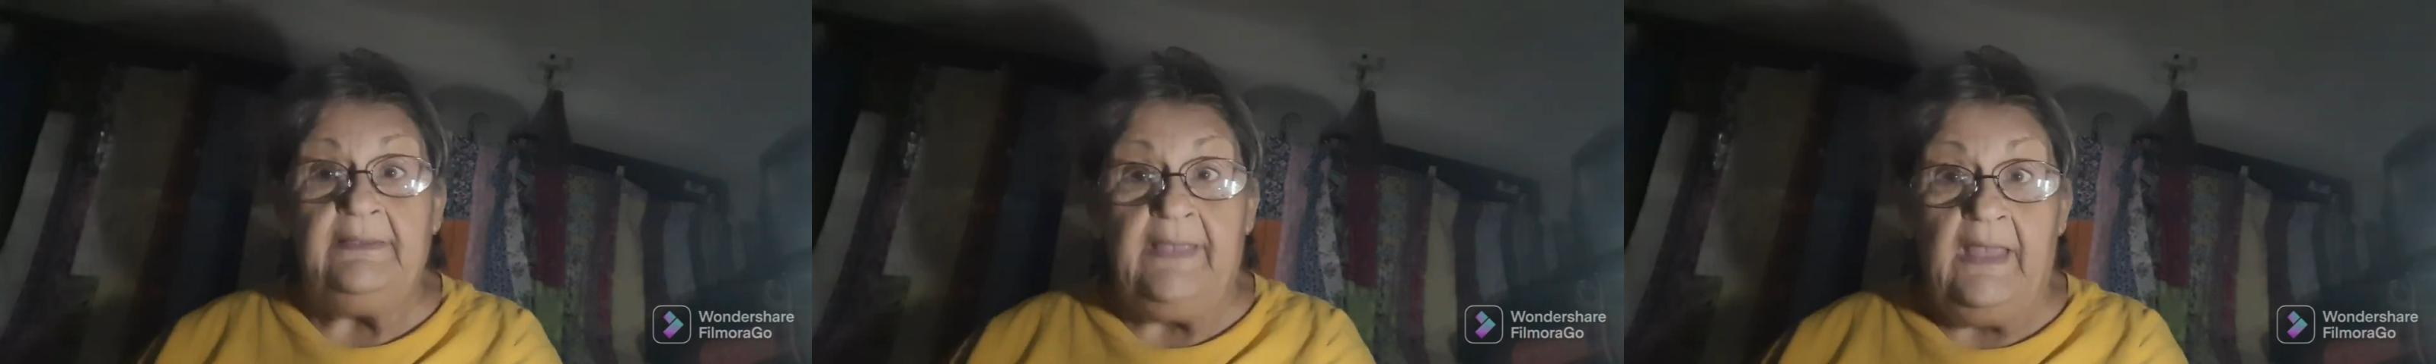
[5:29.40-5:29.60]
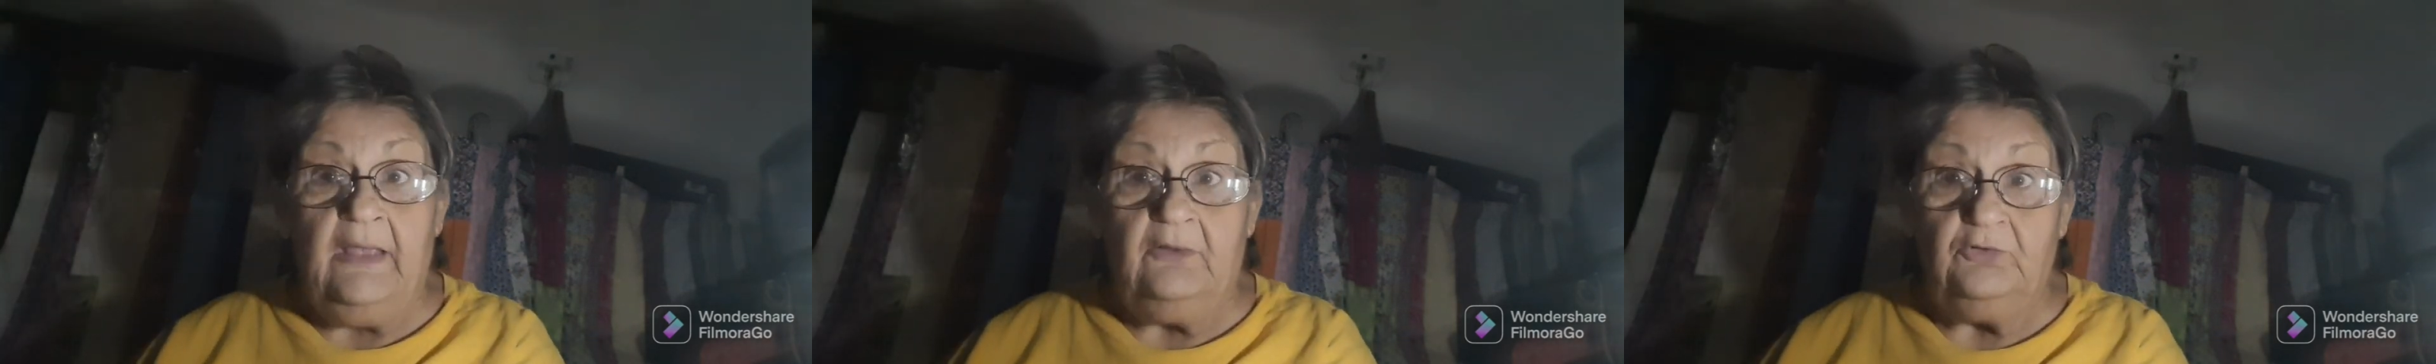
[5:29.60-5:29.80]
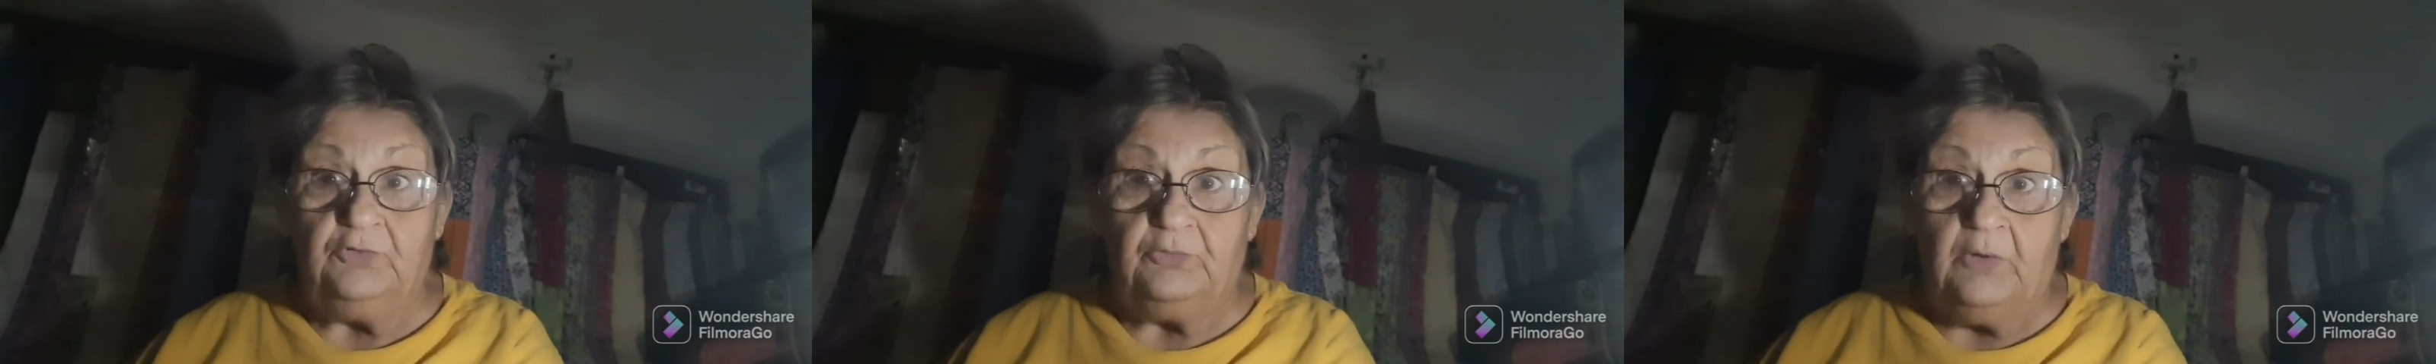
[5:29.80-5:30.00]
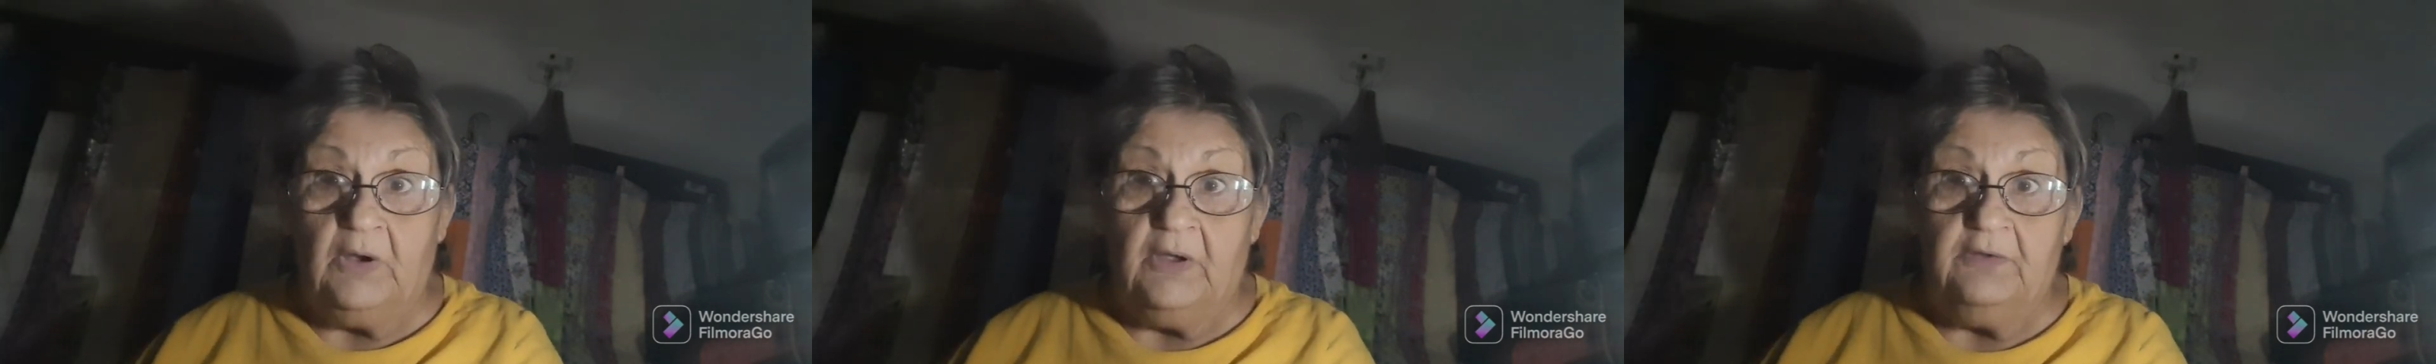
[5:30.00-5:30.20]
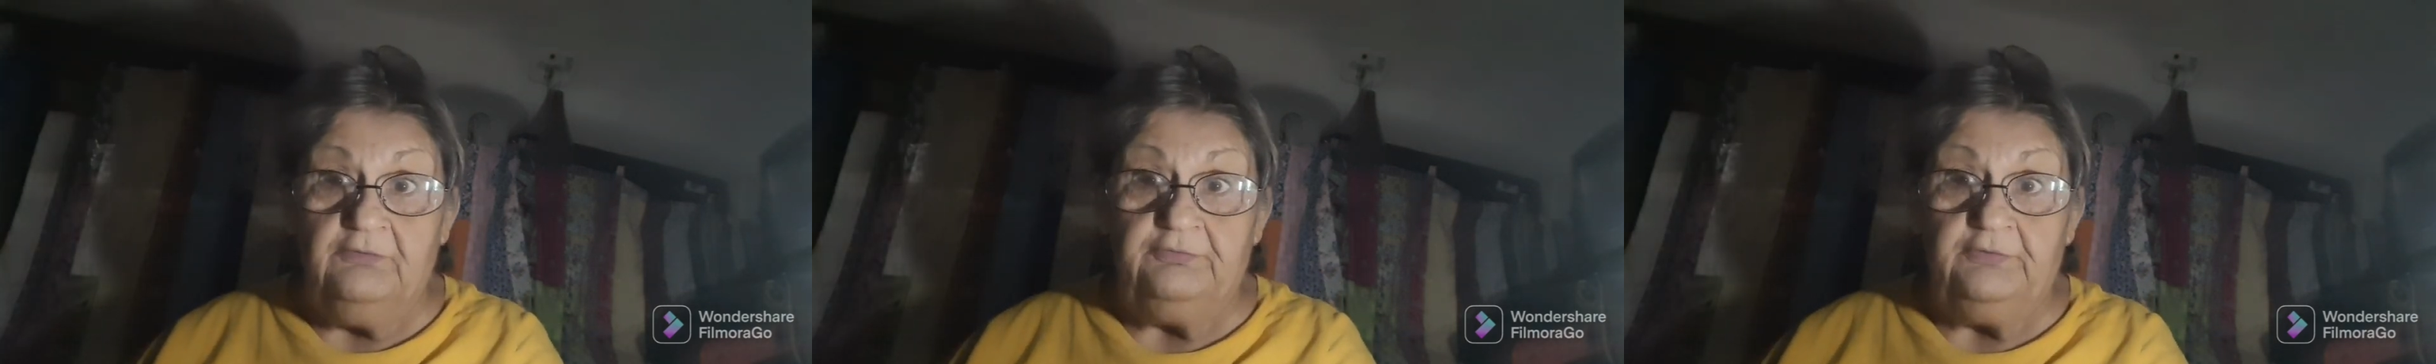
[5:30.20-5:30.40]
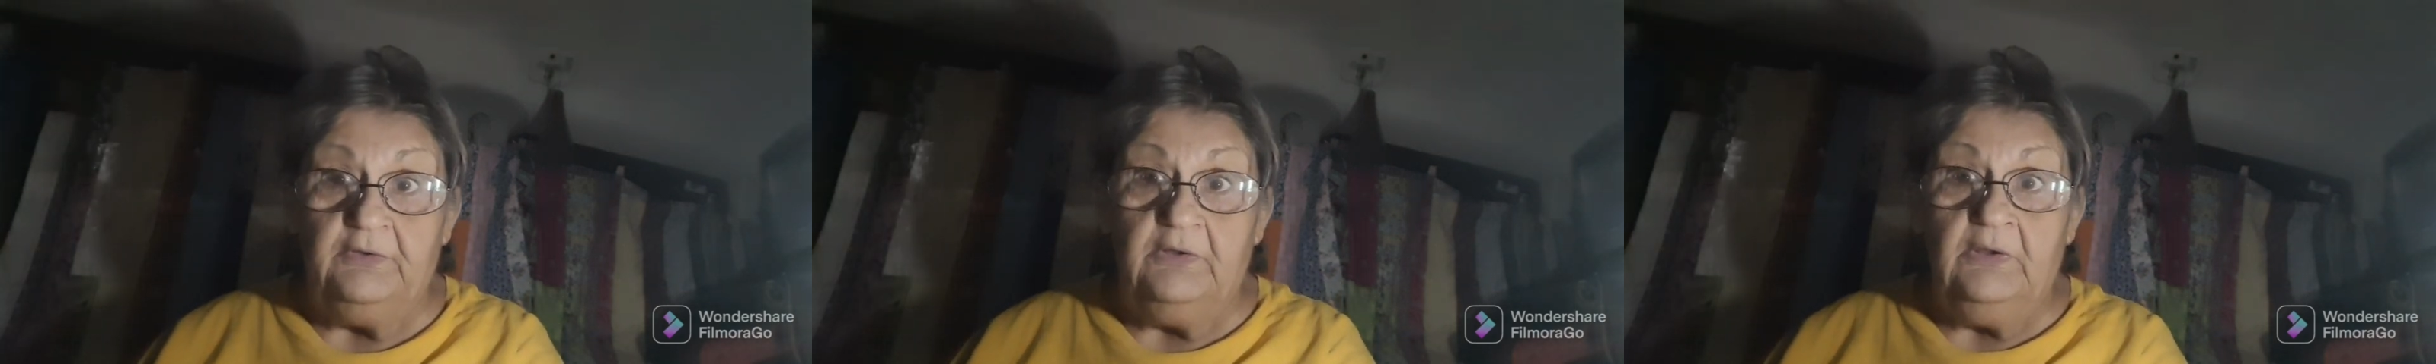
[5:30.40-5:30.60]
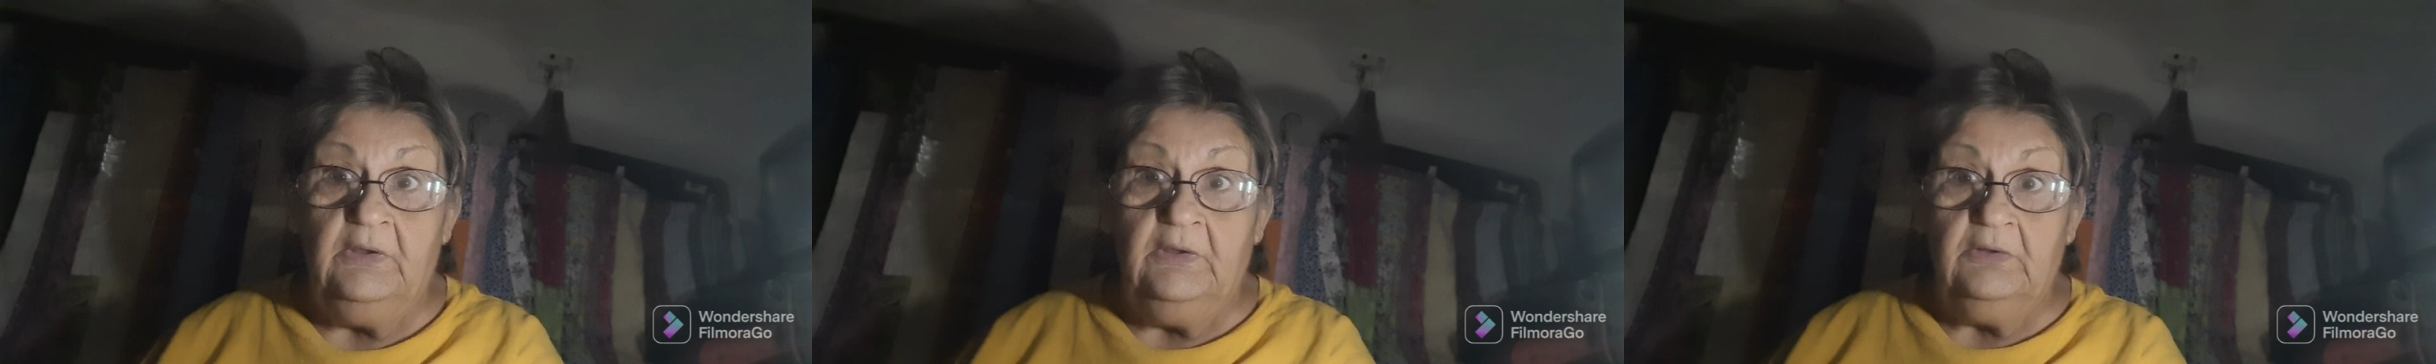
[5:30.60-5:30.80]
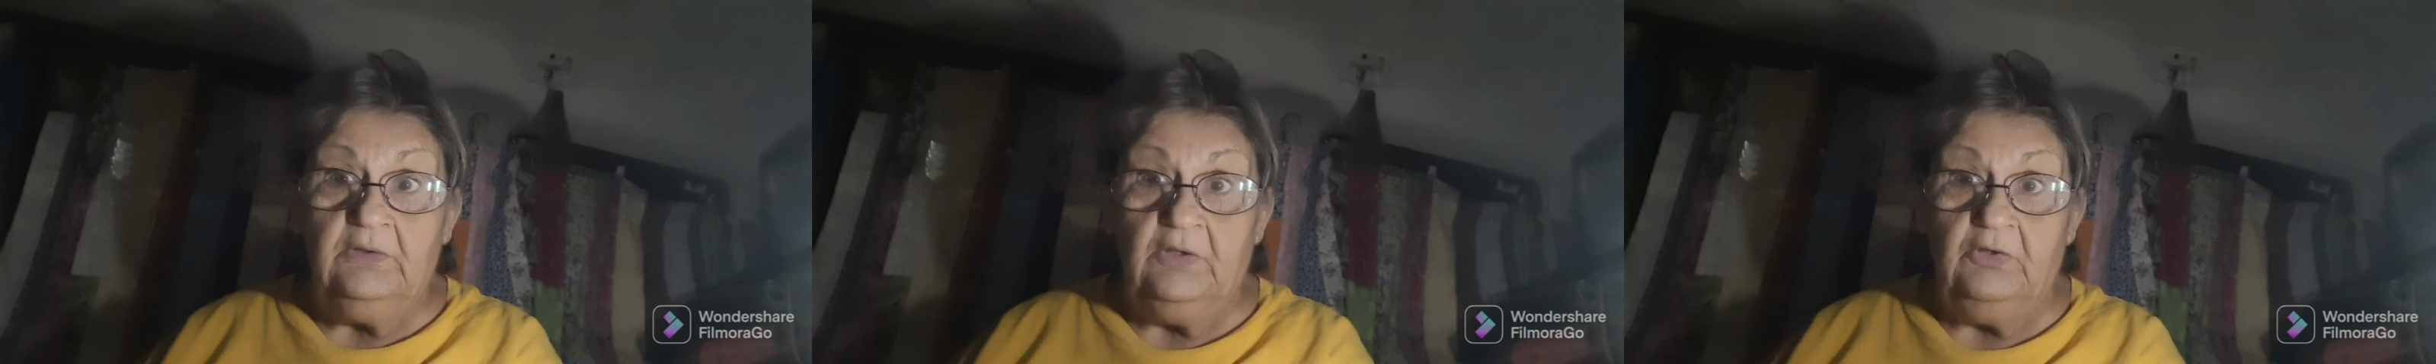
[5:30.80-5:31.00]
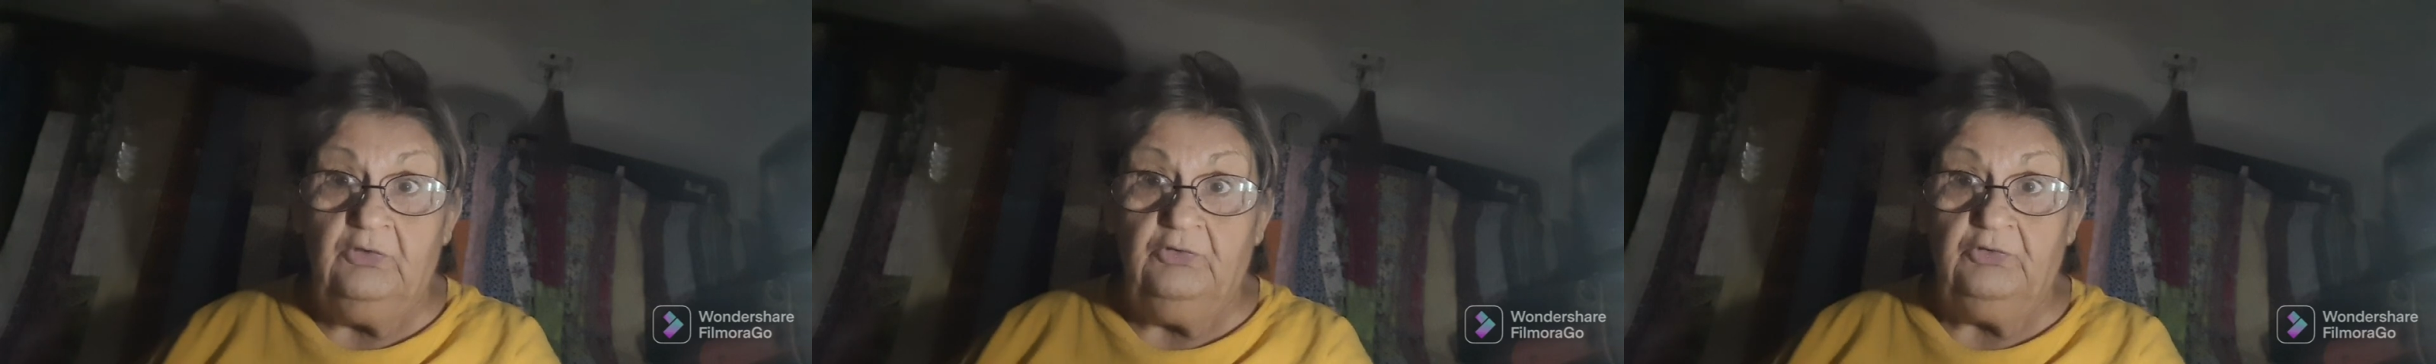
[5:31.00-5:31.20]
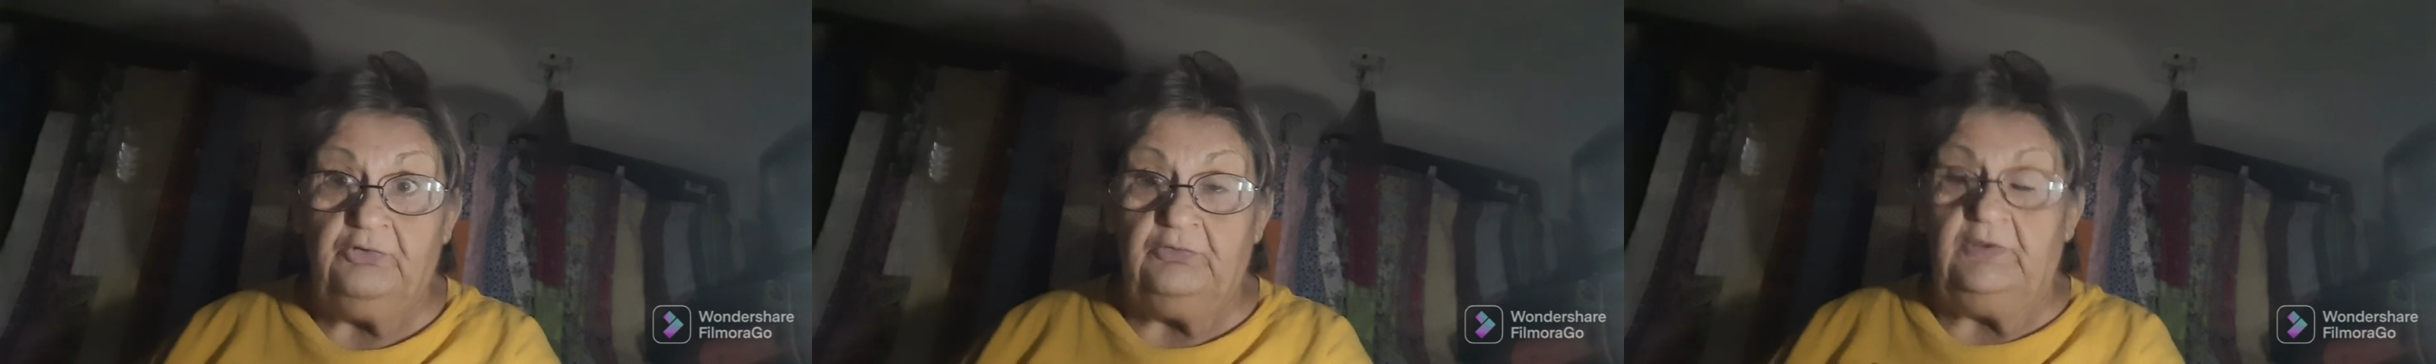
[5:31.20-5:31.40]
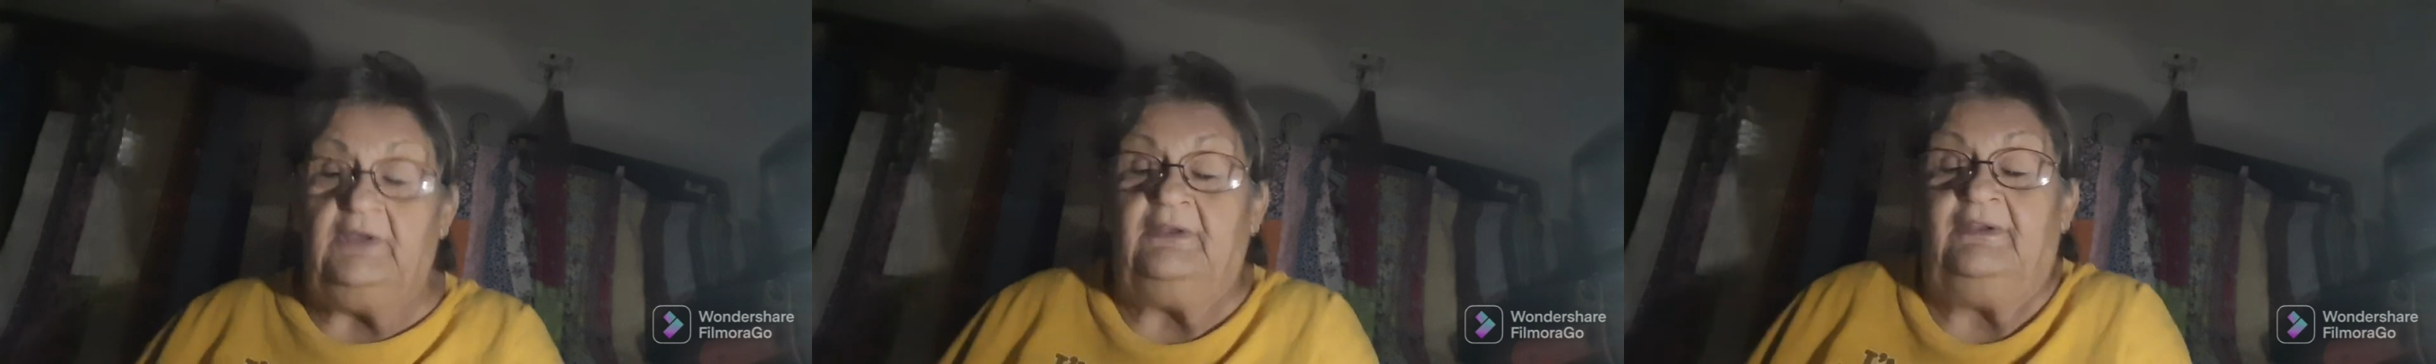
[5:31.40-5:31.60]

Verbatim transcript: I can't drive because